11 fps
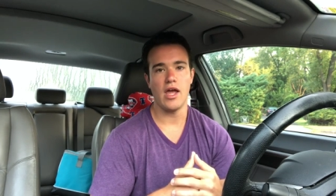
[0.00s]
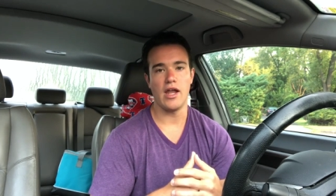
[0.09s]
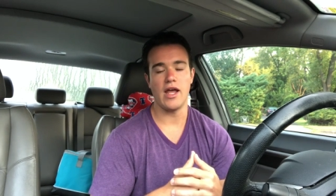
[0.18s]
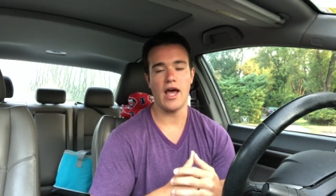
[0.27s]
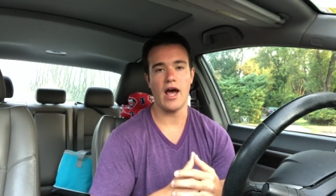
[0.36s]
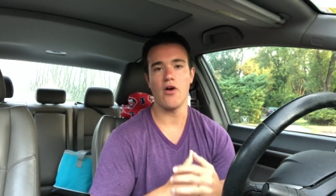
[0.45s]

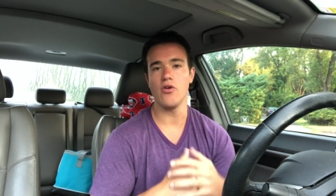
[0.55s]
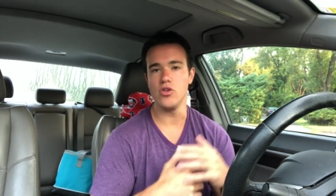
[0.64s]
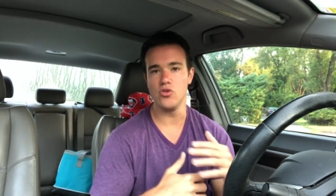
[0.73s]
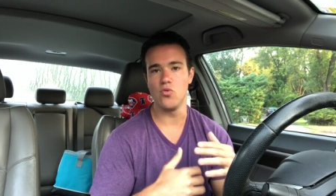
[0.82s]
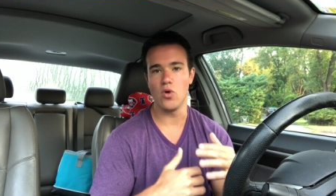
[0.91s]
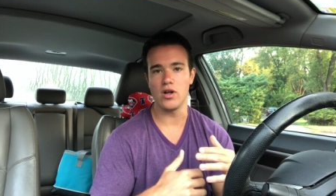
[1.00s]
and how
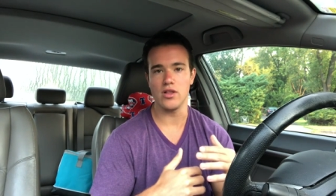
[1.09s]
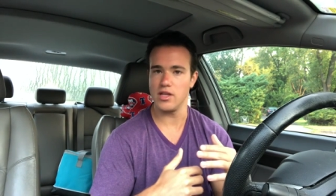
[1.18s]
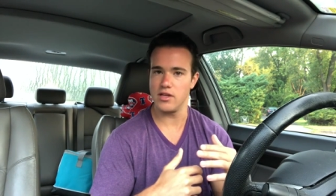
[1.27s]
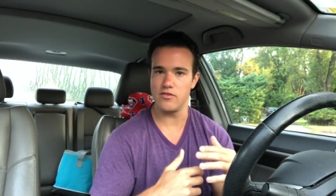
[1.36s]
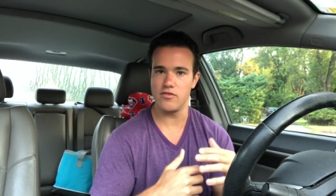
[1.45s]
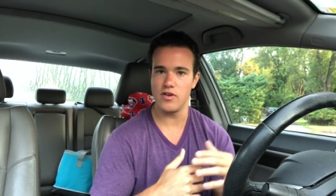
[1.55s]
you want to
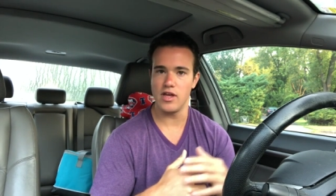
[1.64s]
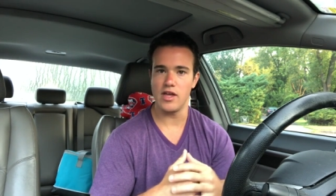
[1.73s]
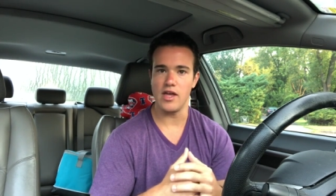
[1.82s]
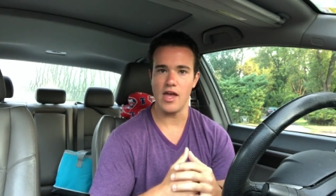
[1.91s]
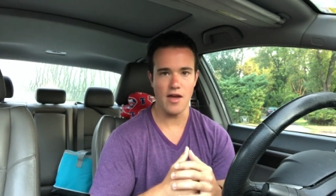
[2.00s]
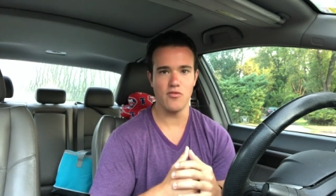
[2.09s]
live
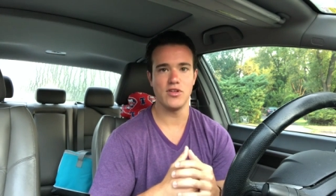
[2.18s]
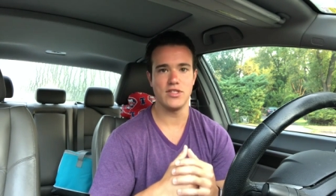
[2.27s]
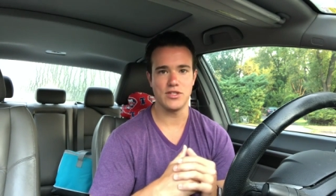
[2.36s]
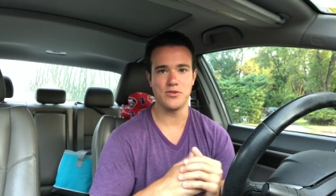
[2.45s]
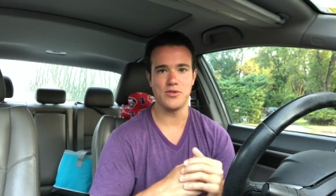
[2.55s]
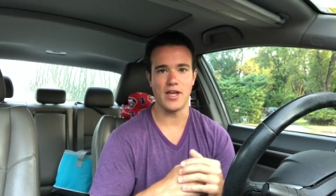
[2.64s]
every
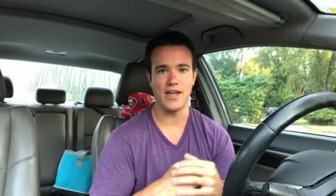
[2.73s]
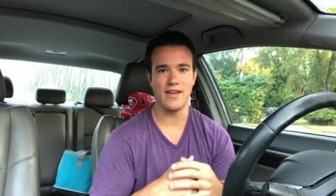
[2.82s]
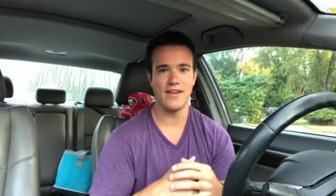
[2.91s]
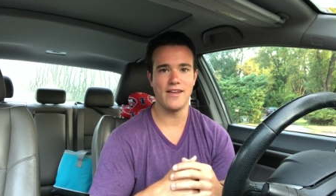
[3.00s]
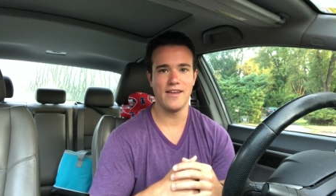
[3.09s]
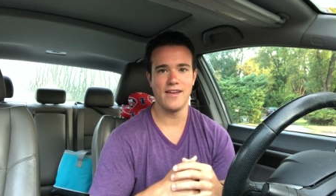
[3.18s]
single day.
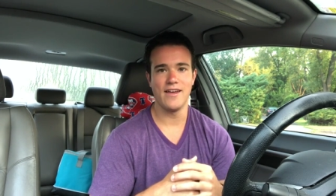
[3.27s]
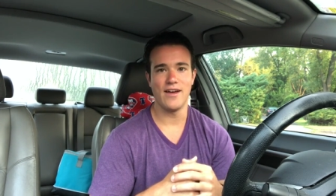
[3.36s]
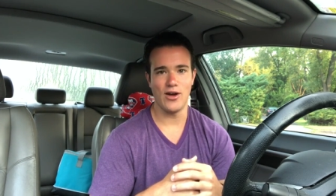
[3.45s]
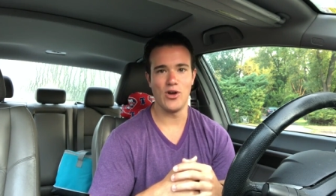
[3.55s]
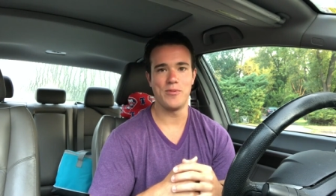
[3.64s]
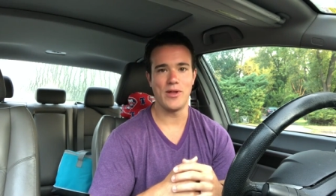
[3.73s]

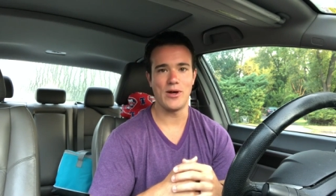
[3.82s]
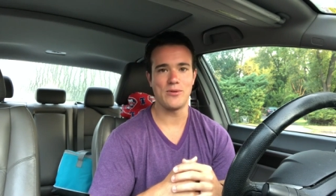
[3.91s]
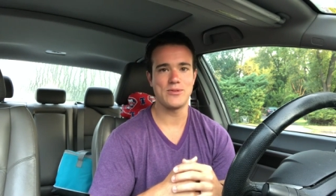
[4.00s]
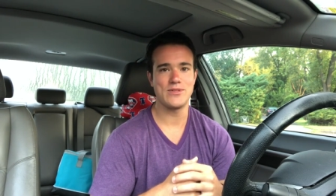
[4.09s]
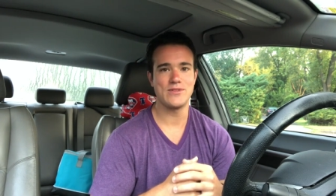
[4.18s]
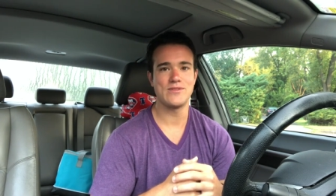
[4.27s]
I hope that
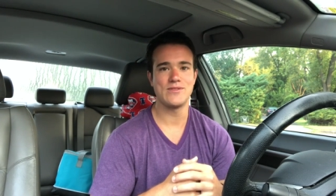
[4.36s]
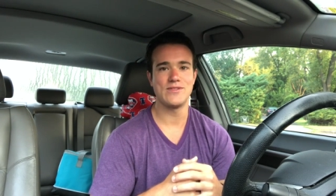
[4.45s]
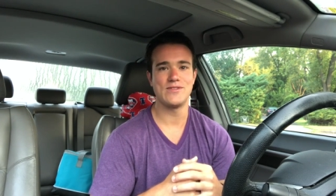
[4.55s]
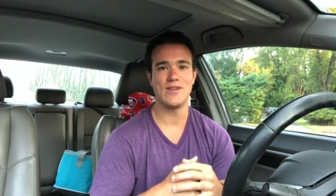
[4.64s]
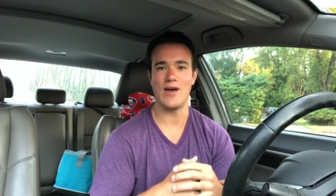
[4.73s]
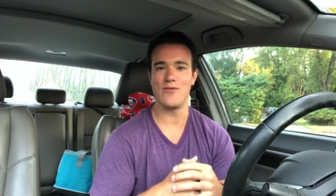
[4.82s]
helps.
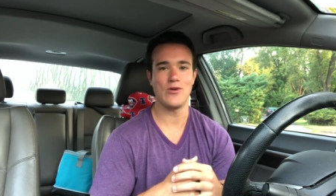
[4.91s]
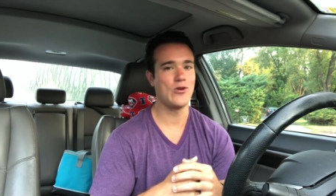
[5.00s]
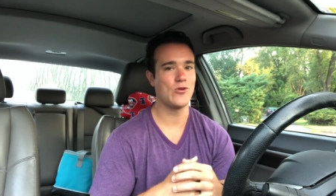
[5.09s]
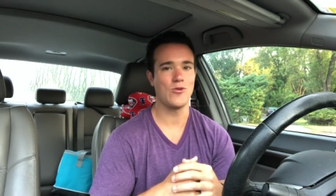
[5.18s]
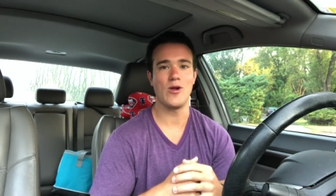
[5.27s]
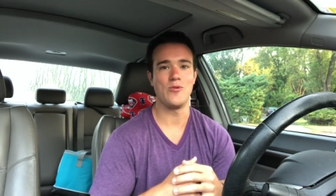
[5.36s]
Have a
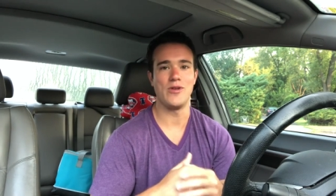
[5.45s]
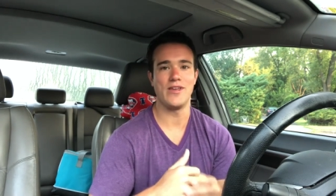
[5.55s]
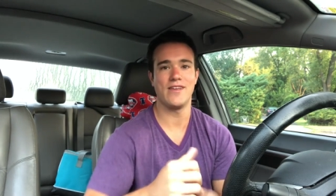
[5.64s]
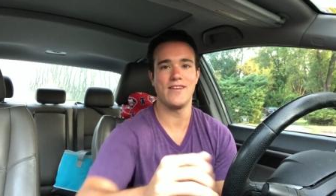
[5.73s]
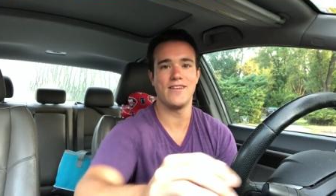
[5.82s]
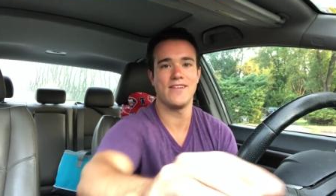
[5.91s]
great
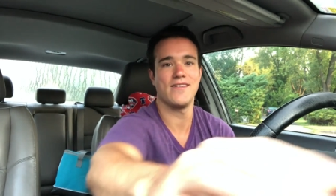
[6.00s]
week.